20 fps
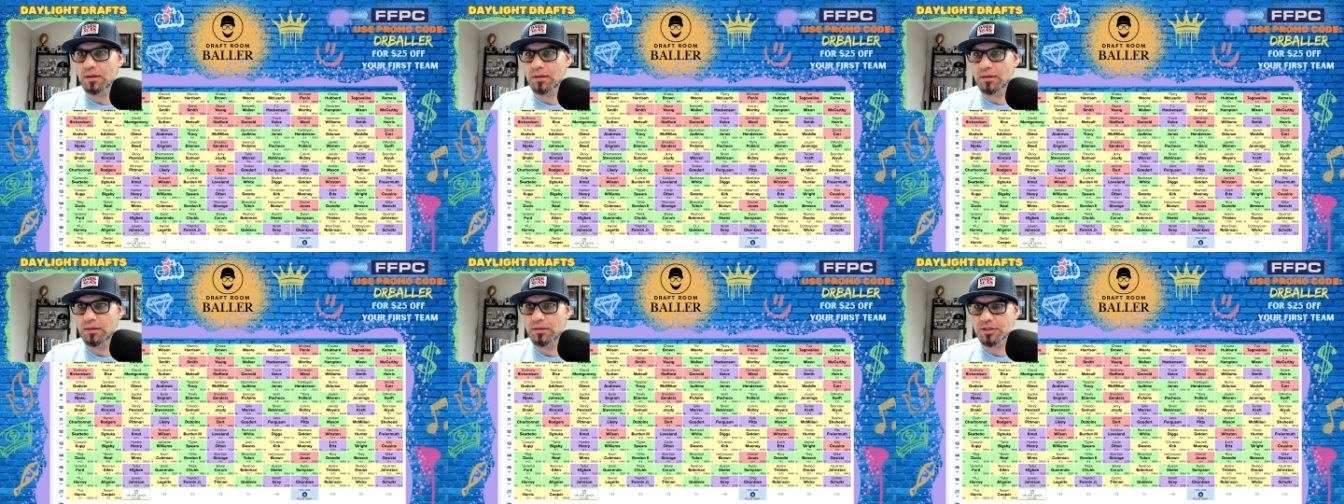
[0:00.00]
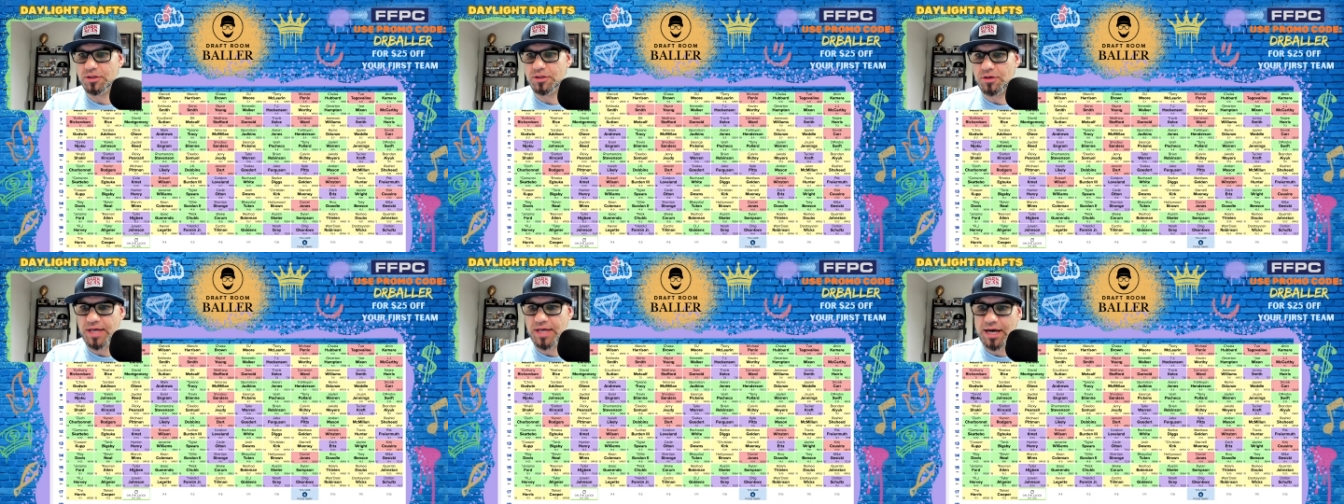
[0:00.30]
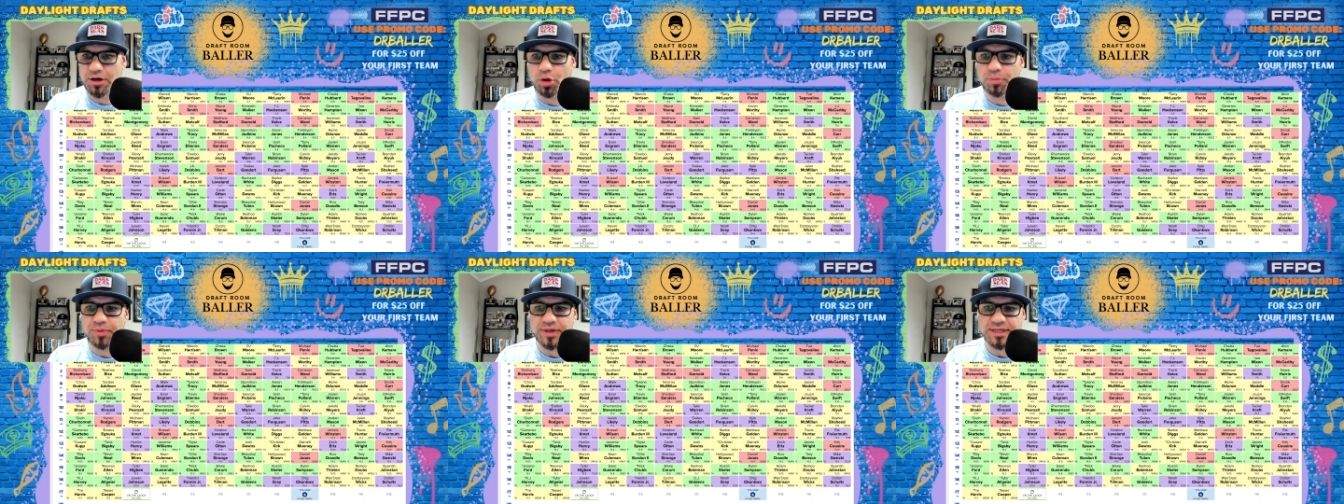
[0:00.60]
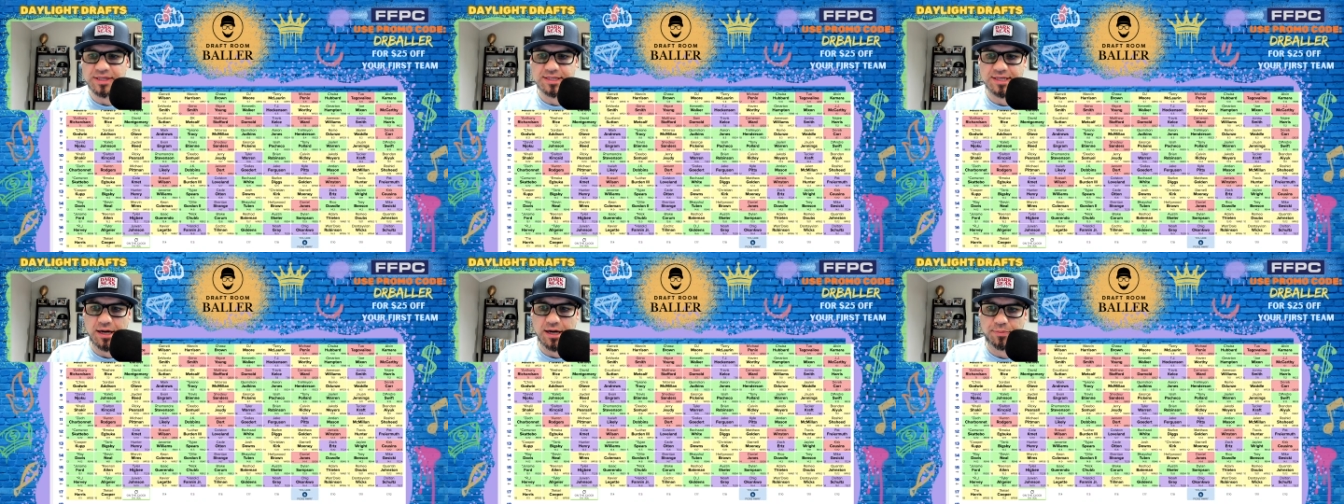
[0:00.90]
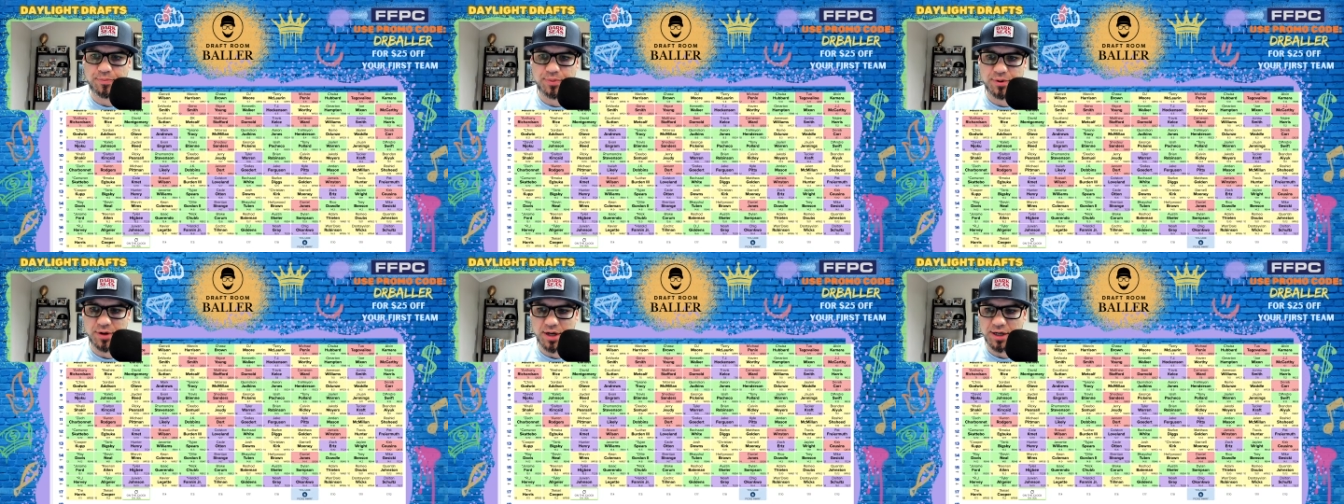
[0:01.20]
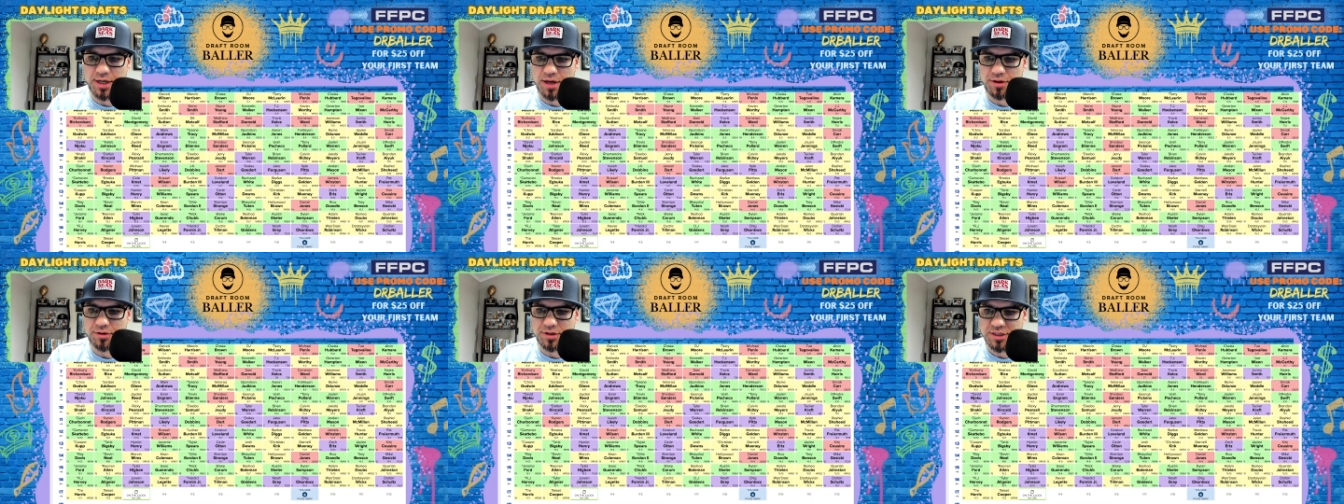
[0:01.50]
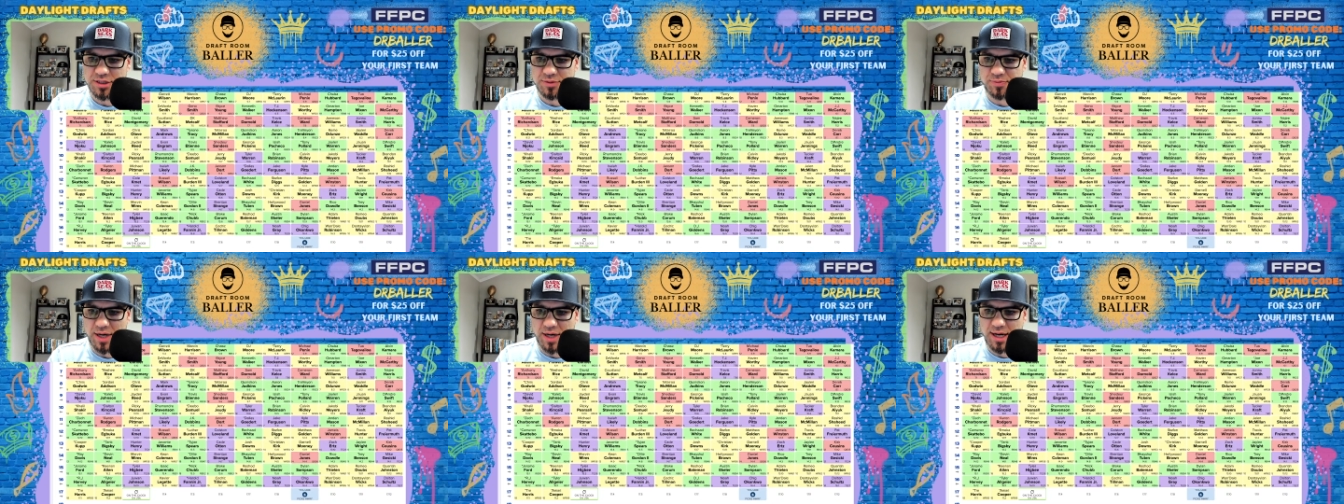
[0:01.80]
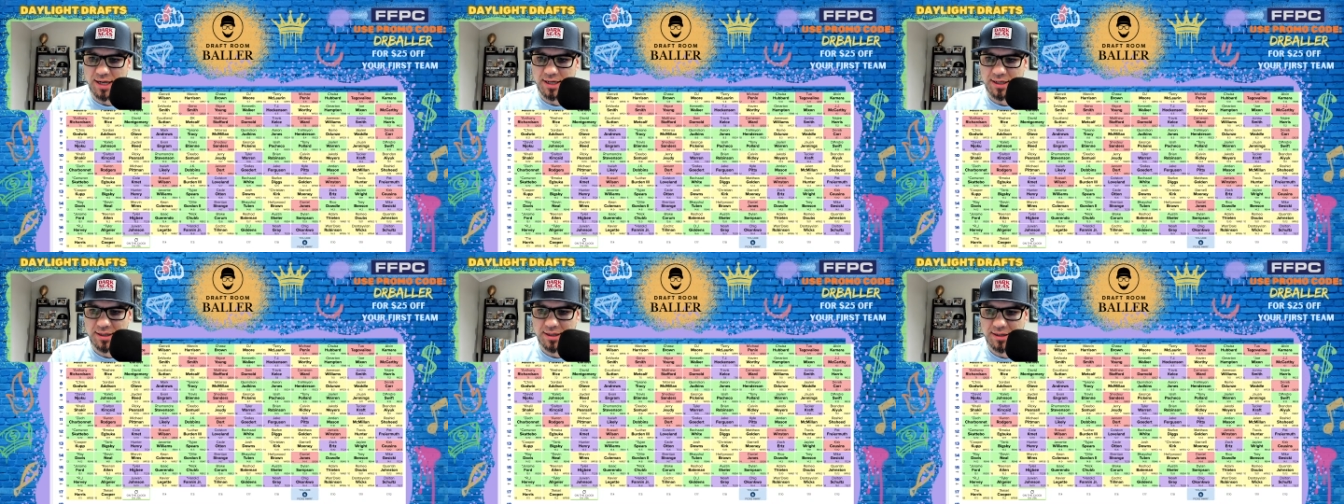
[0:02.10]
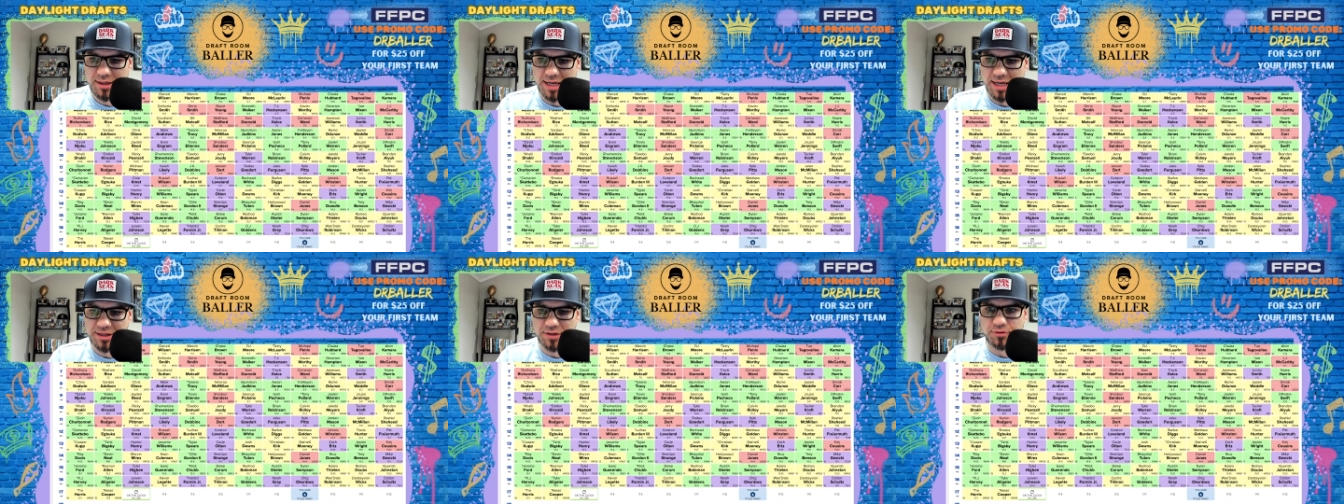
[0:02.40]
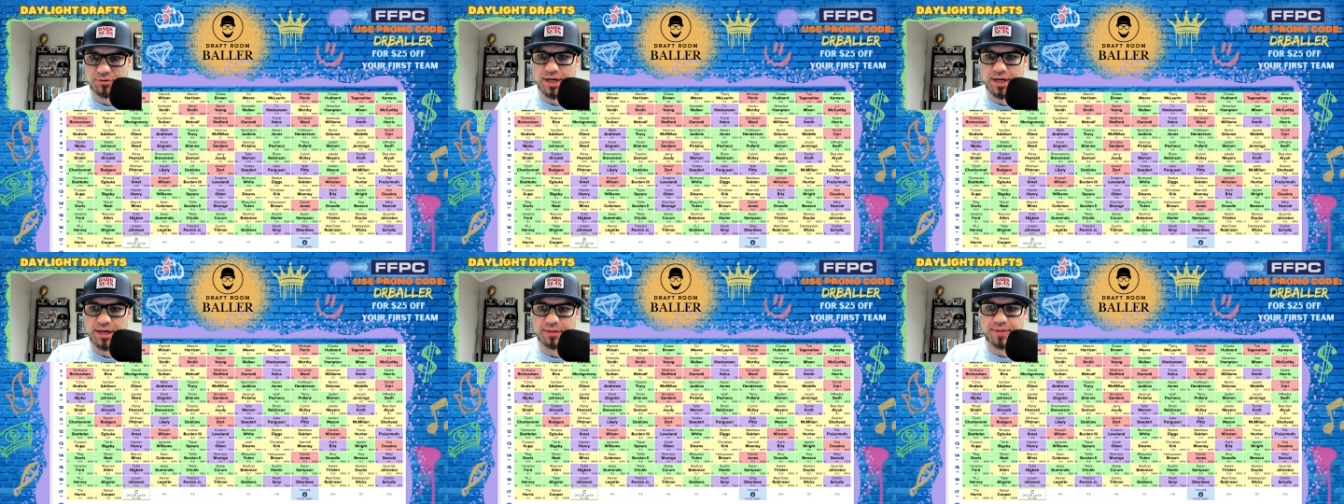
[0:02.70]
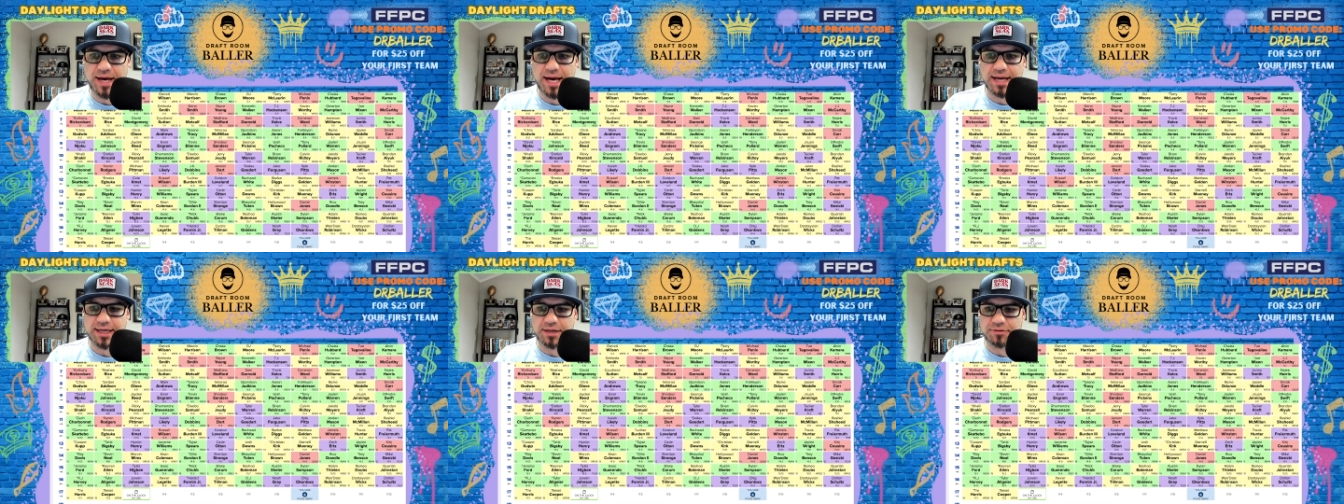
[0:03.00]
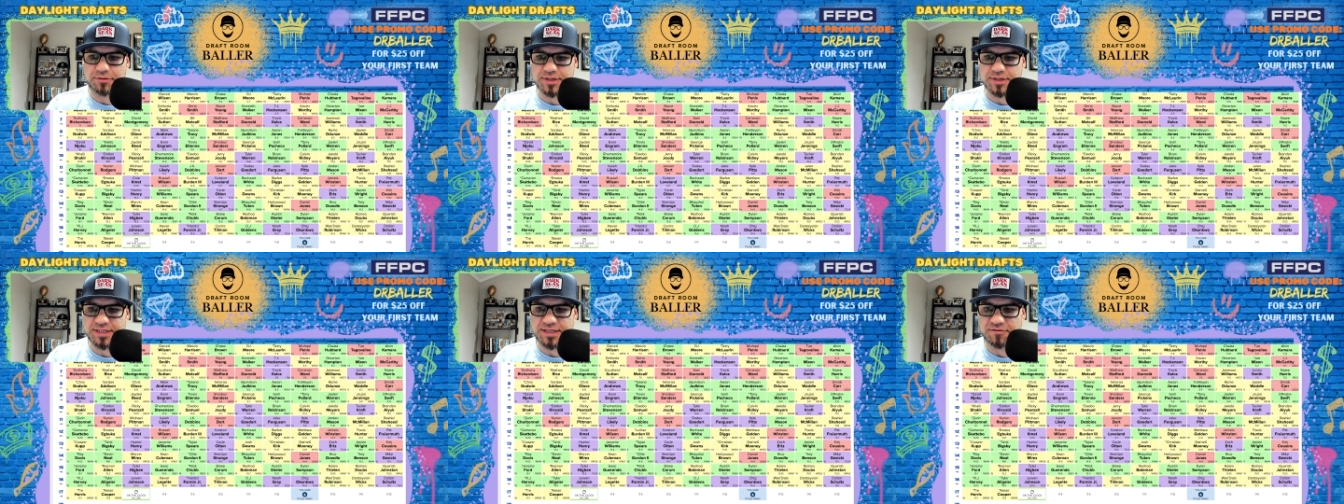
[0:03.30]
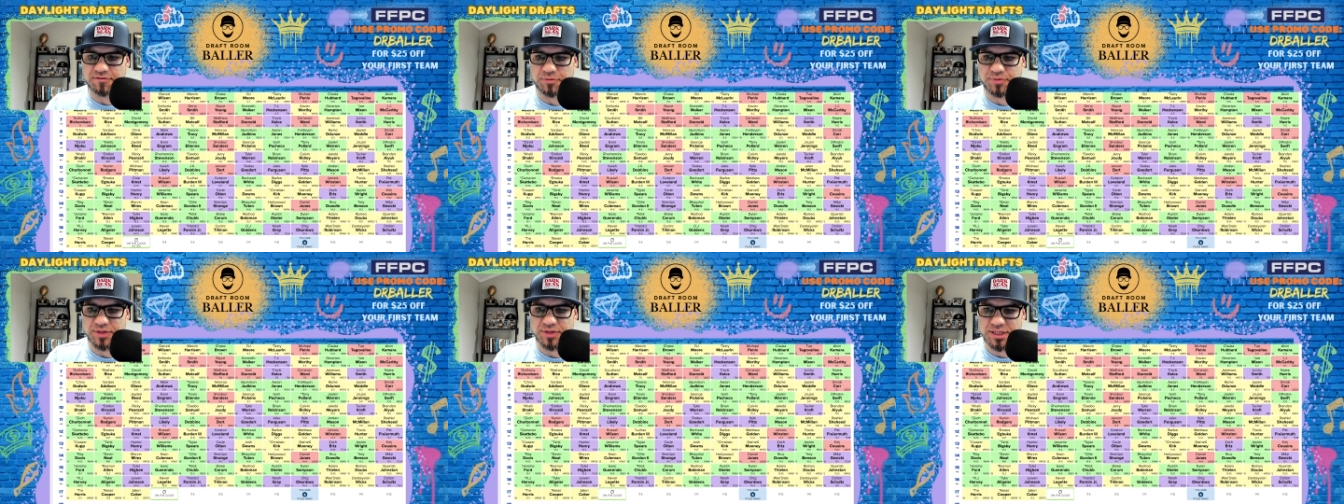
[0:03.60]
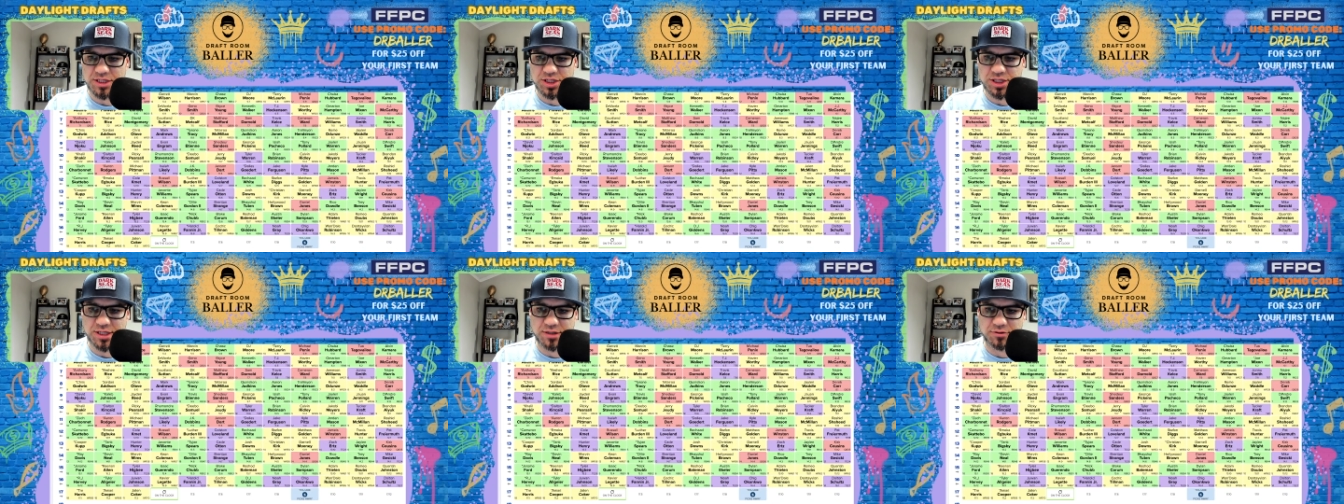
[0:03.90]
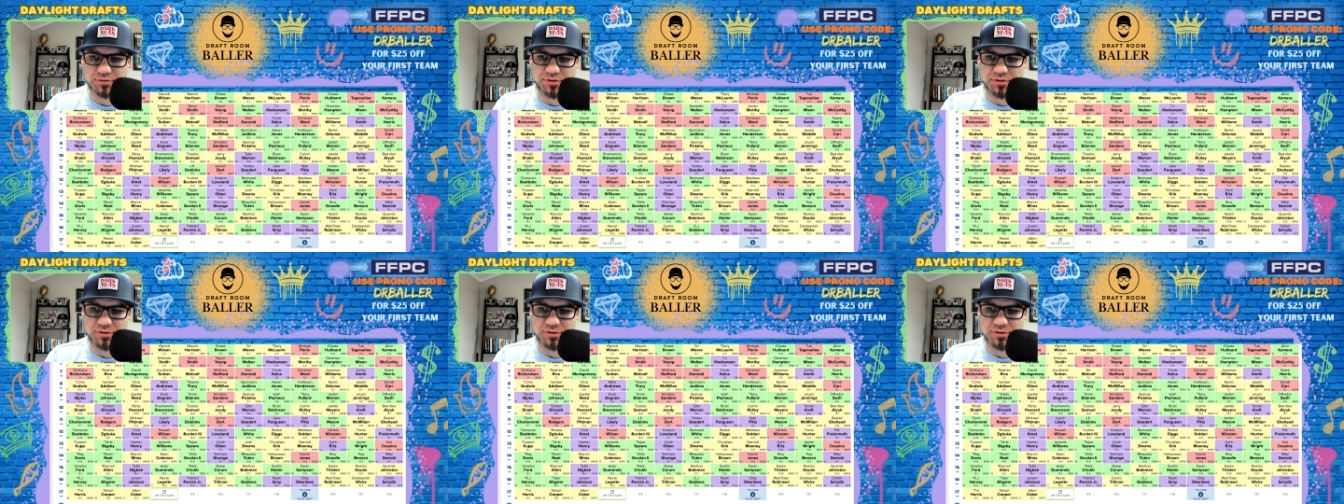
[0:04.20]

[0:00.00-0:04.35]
So that opens up another spot at the running back and receiver position.